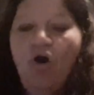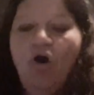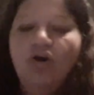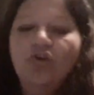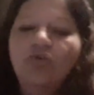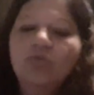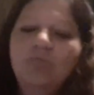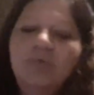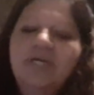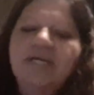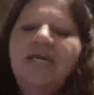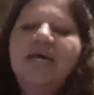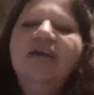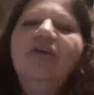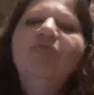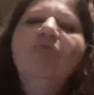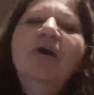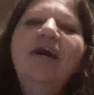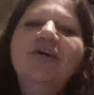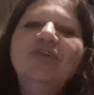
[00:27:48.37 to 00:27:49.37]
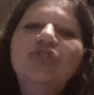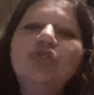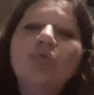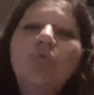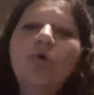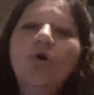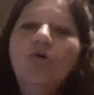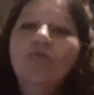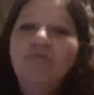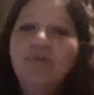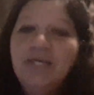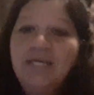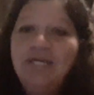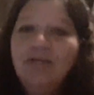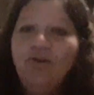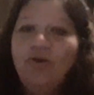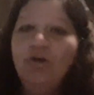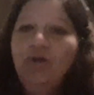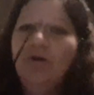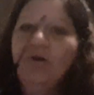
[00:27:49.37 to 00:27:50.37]
I normally get around 12
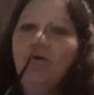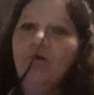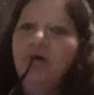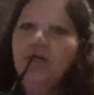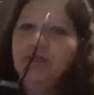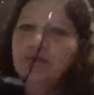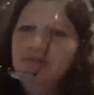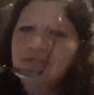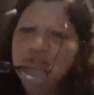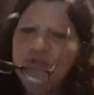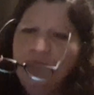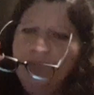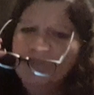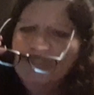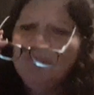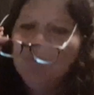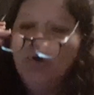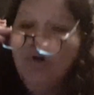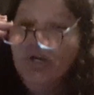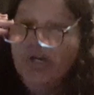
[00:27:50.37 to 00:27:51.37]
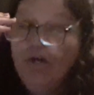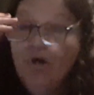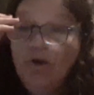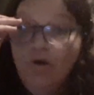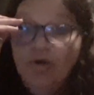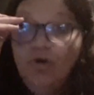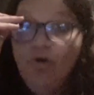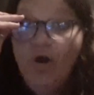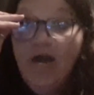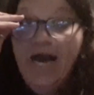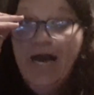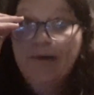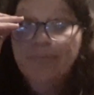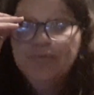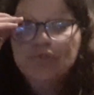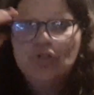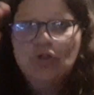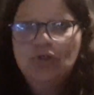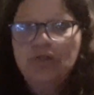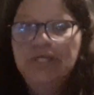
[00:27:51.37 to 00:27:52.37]
kilo line because I'm a psycho and I
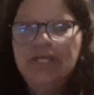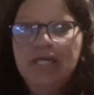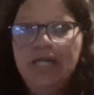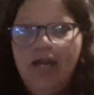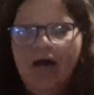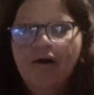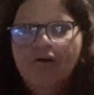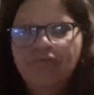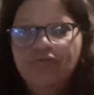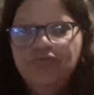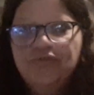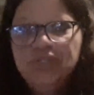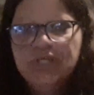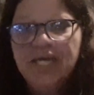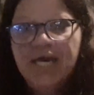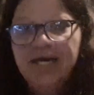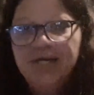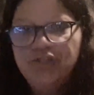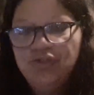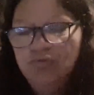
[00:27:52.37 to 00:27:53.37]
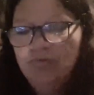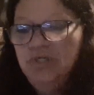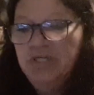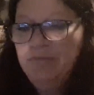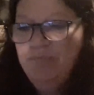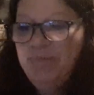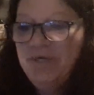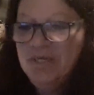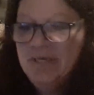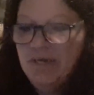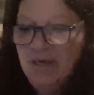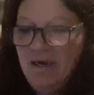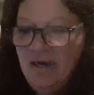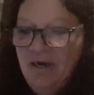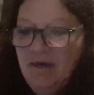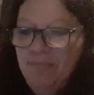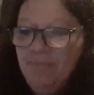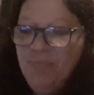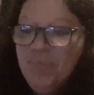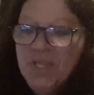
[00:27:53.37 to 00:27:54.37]
absolutely love to catch really big
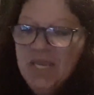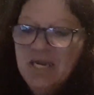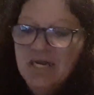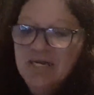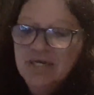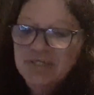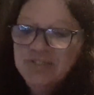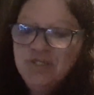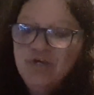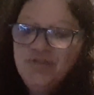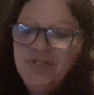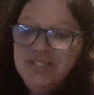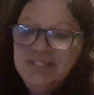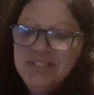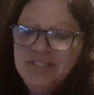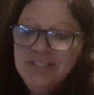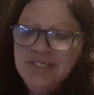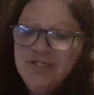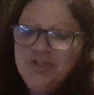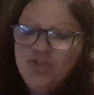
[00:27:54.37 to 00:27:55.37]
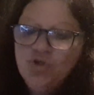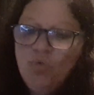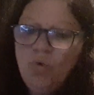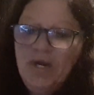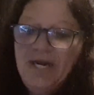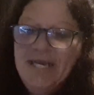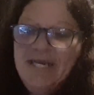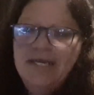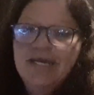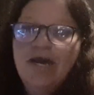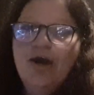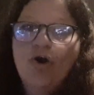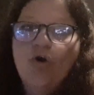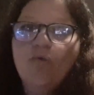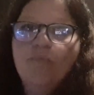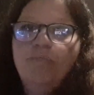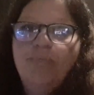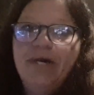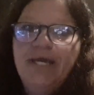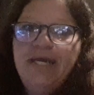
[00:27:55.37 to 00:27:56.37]
carp. So this is a 20
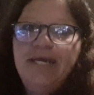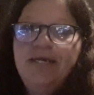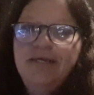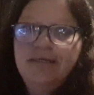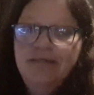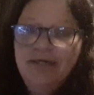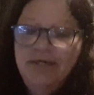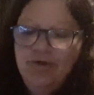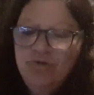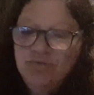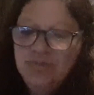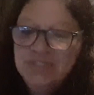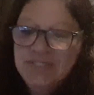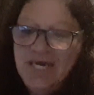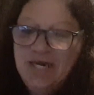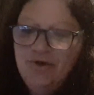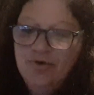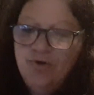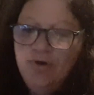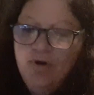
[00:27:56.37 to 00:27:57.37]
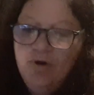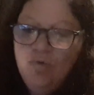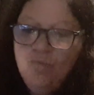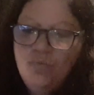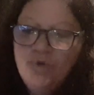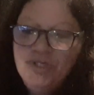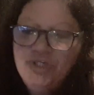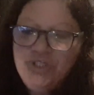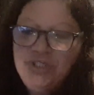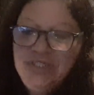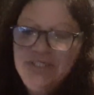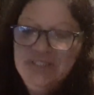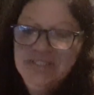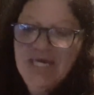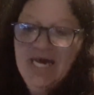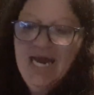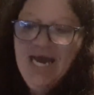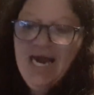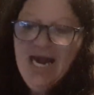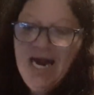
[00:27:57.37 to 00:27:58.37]
LB, it'll say on it, which is
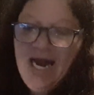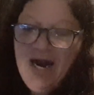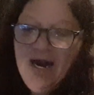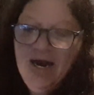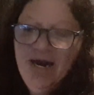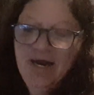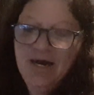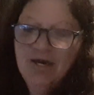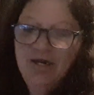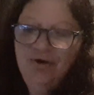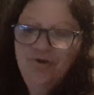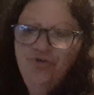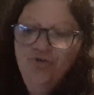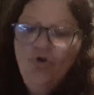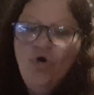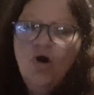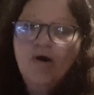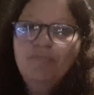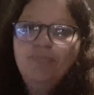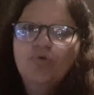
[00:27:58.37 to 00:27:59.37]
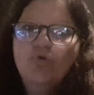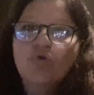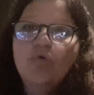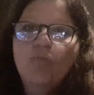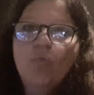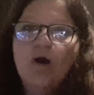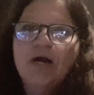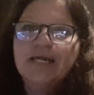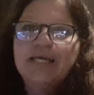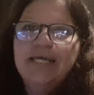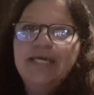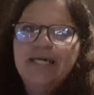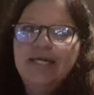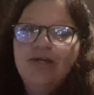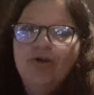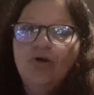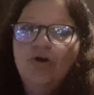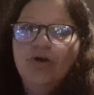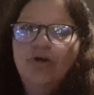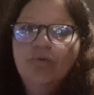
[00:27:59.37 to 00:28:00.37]
9.1
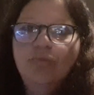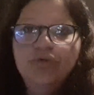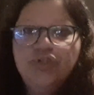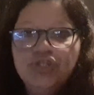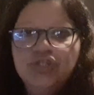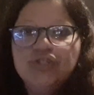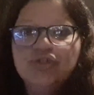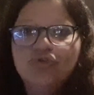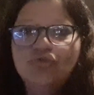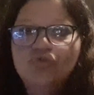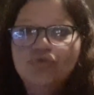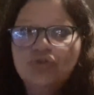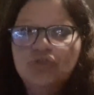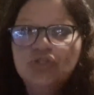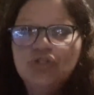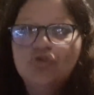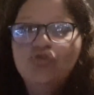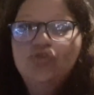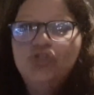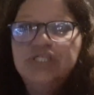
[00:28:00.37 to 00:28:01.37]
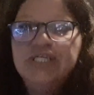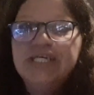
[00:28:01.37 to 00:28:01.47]
kilo, which is a good